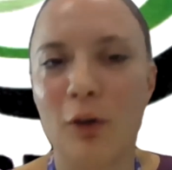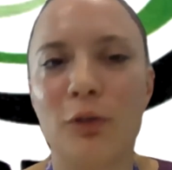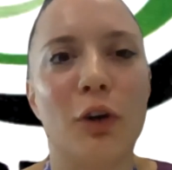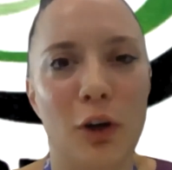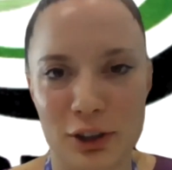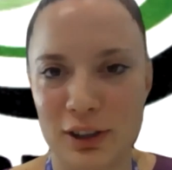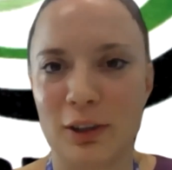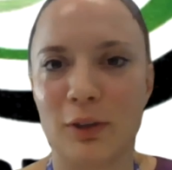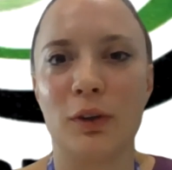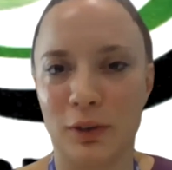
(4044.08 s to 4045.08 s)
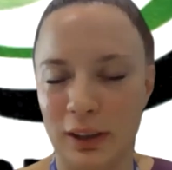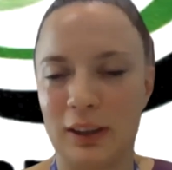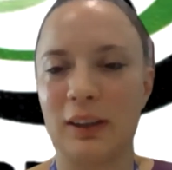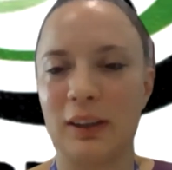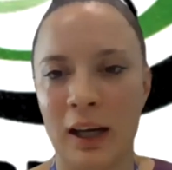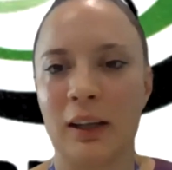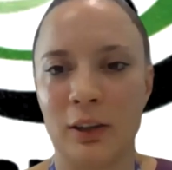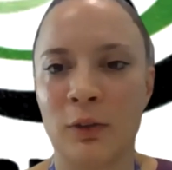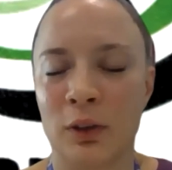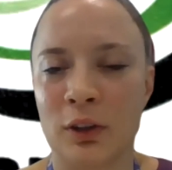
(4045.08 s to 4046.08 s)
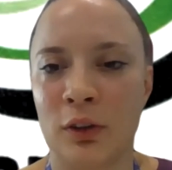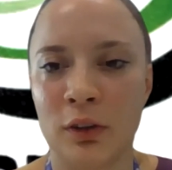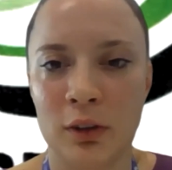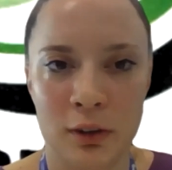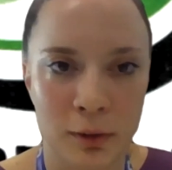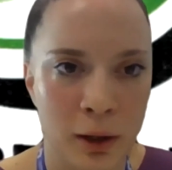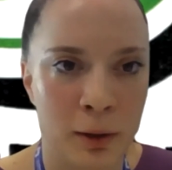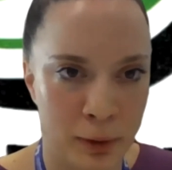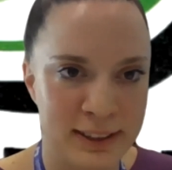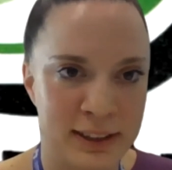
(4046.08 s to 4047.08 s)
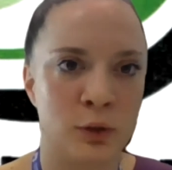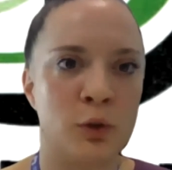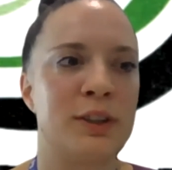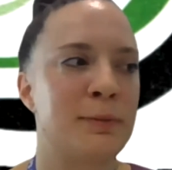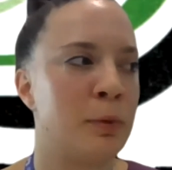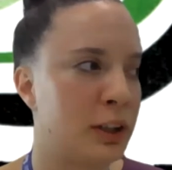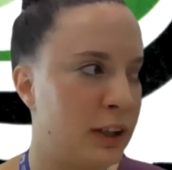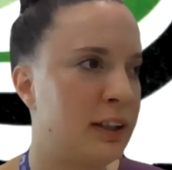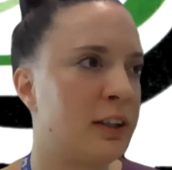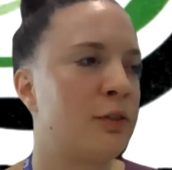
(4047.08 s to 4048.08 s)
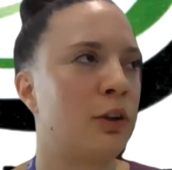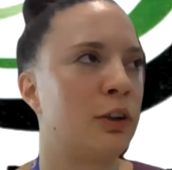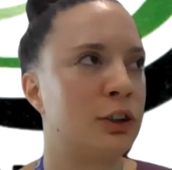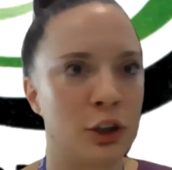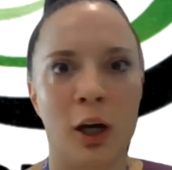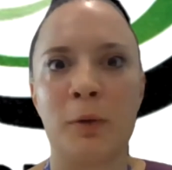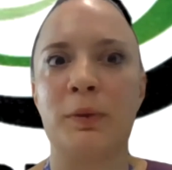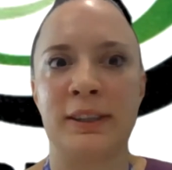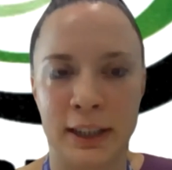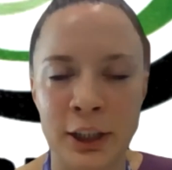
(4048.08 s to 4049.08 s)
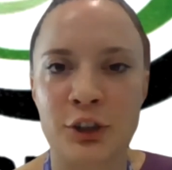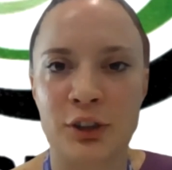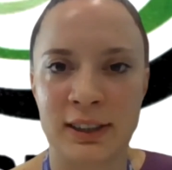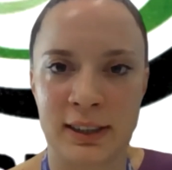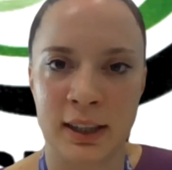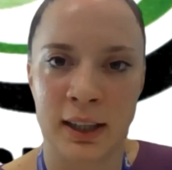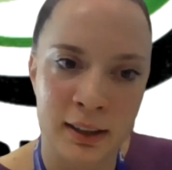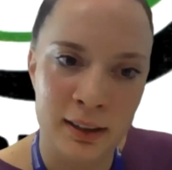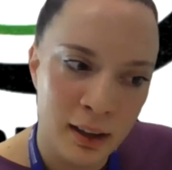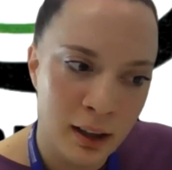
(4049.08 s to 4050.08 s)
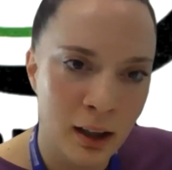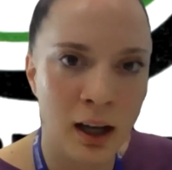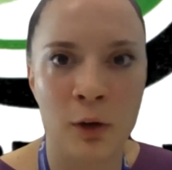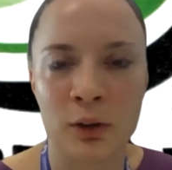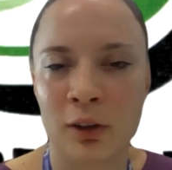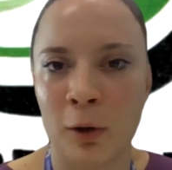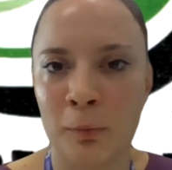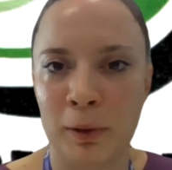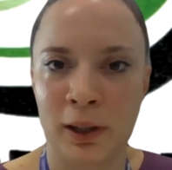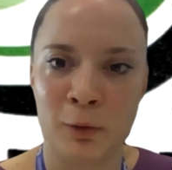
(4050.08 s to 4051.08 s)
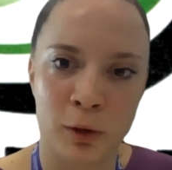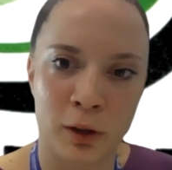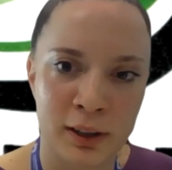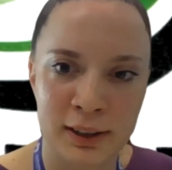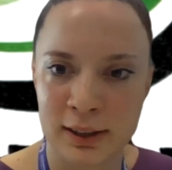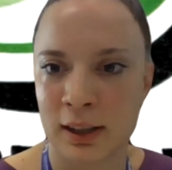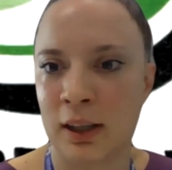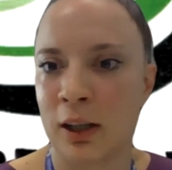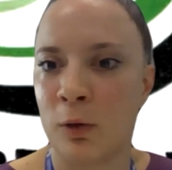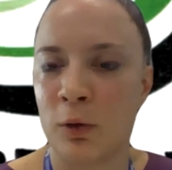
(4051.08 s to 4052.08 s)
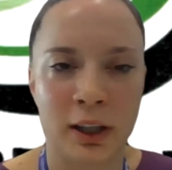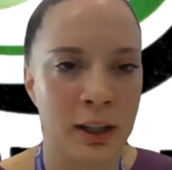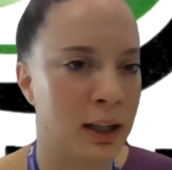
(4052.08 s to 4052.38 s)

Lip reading: of course, you want a person who is motivated for the job, is interested how the company works, working